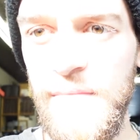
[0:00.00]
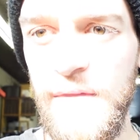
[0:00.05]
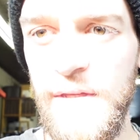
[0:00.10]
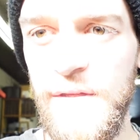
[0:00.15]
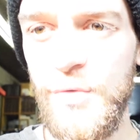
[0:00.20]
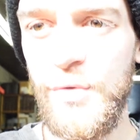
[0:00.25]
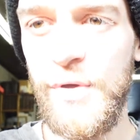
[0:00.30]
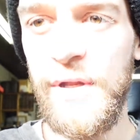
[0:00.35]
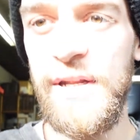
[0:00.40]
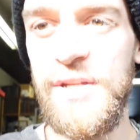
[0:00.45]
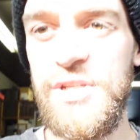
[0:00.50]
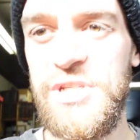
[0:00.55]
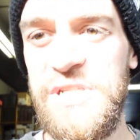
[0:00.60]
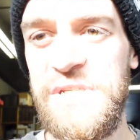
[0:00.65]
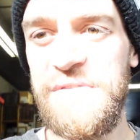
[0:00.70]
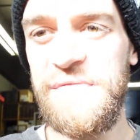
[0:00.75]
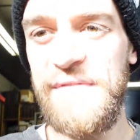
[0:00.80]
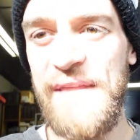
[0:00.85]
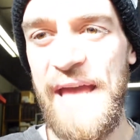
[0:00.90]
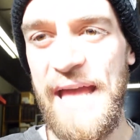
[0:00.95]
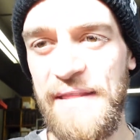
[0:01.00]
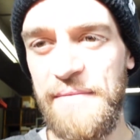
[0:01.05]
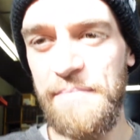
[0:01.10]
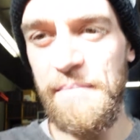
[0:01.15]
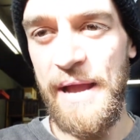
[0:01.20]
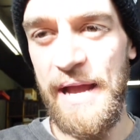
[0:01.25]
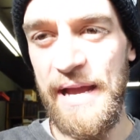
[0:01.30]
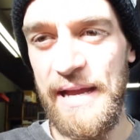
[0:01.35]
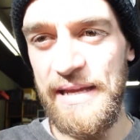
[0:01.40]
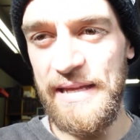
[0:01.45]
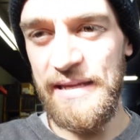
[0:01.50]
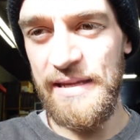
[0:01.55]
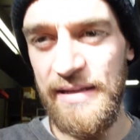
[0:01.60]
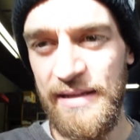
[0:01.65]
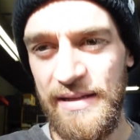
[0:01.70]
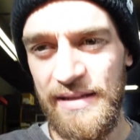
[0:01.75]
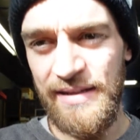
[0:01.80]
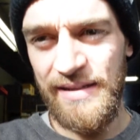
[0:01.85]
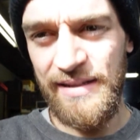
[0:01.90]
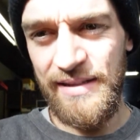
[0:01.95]
You can achieve that by
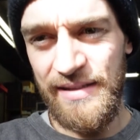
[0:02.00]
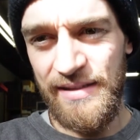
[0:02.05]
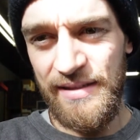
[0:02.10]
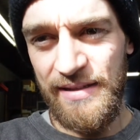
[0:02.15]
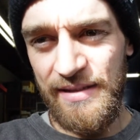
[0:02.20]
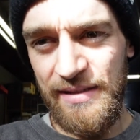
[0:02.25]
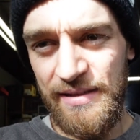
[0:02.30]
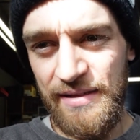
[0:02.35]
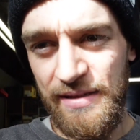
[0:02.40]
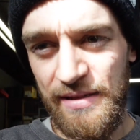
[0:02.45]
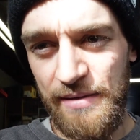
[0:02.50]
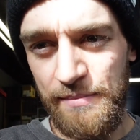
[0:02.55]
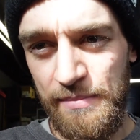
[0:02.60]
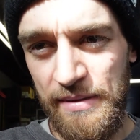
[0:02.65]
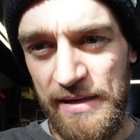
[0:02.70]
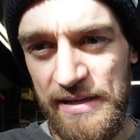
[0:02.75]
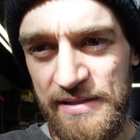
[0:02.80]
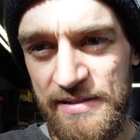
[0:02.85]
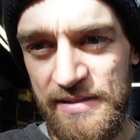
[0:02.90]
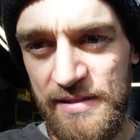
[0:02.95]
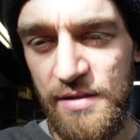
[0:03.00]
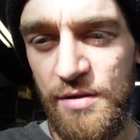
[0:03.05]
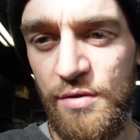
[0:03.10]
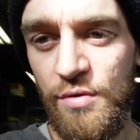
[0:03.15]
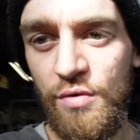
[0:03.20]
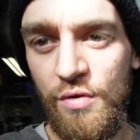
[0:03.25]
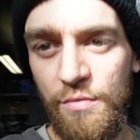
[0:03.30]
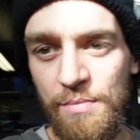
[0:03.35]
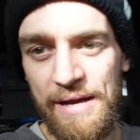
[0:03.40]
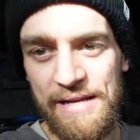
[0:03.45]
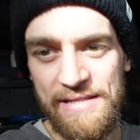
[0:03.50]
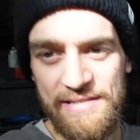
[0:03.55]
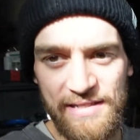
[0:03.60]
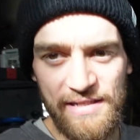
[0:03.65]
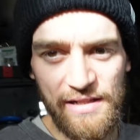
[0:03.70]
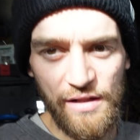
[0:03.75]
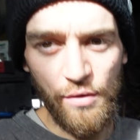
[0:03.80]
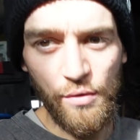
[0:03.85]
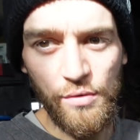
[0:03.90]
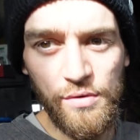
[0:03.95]
placing your
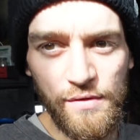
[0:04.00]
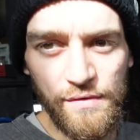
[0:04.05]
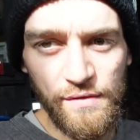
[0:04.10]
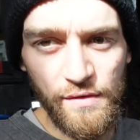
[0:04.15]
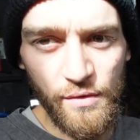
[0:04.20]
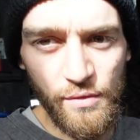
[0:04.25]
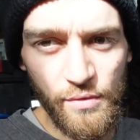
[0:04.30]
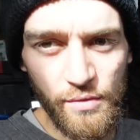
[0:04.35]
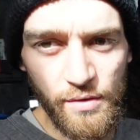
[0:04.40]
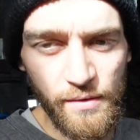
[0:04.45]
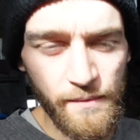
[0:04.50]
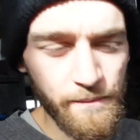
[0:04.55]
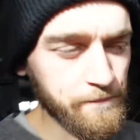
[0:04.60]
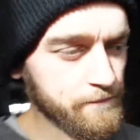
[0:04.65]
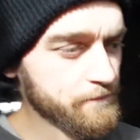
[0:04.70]
bicycle on the floor